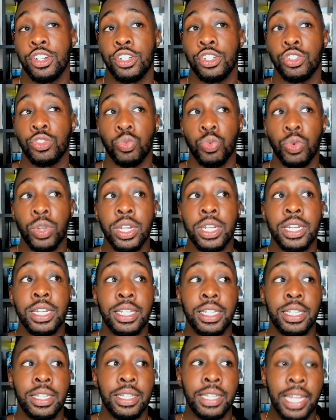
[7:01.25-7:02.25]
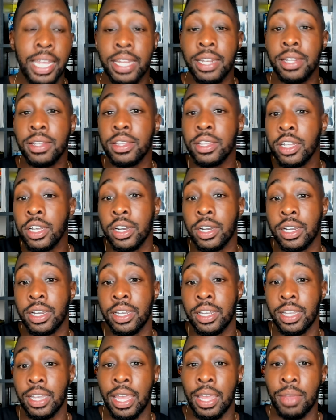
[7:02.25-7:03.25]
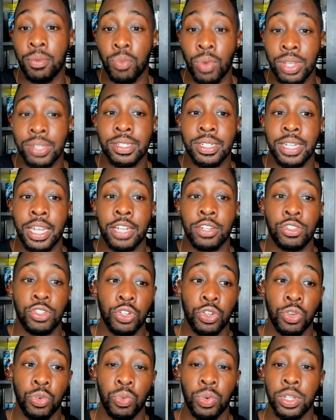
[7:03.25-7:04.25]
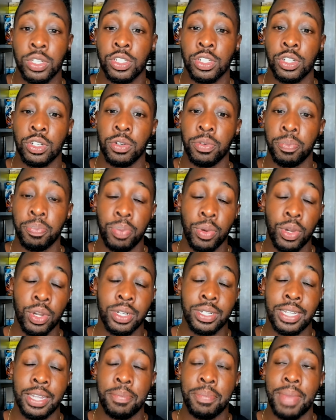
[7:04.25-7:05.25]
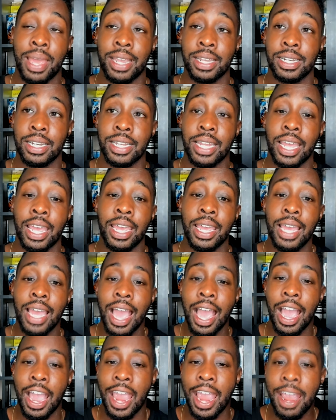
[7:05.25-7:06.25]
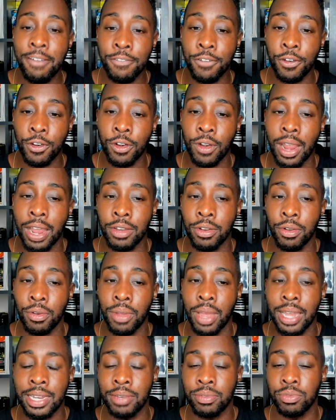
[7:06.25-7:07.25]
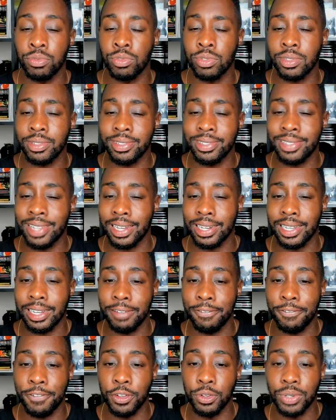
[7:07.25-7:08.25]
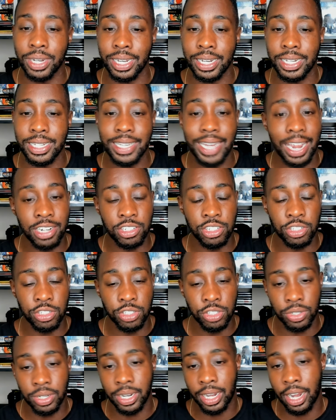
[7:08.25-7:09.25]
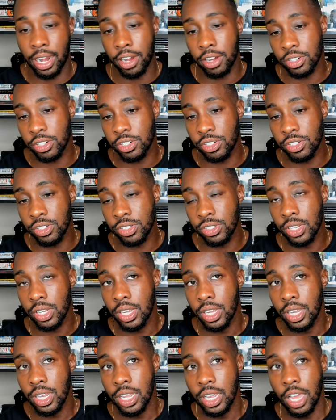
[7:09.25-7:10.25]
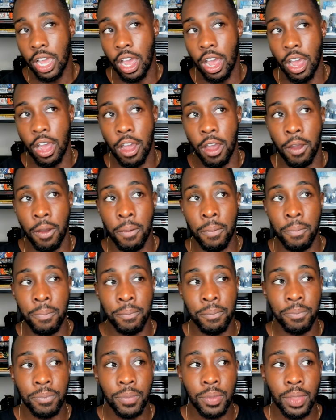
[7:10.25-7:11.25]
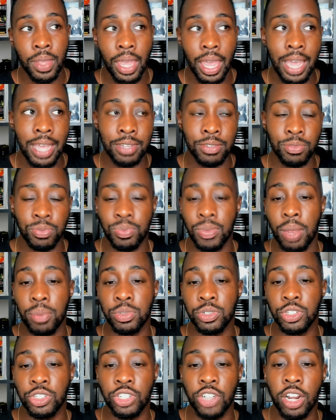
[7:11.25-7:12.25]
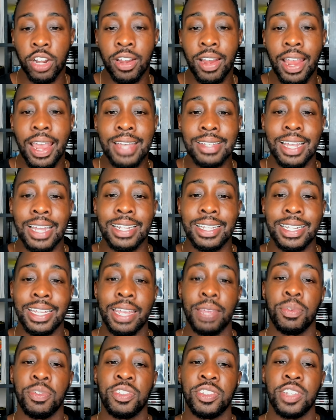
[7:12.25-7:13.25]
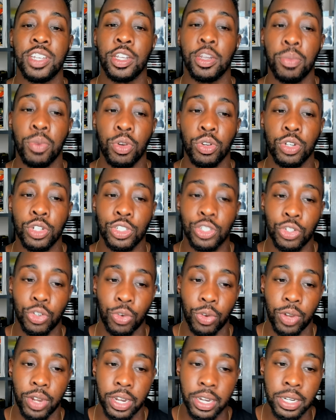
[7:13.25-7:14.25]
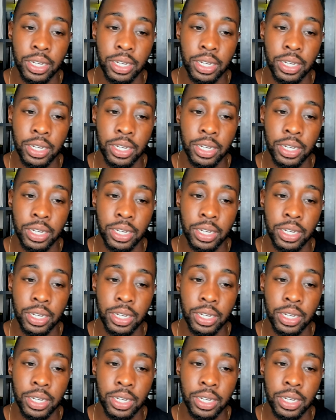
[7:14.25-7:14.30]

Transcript: really did look and resonate to what the book did back in the day. However, I don't I didn't technically feel the connection to the characters um, as when I was younger as I did with seeing them on the screen.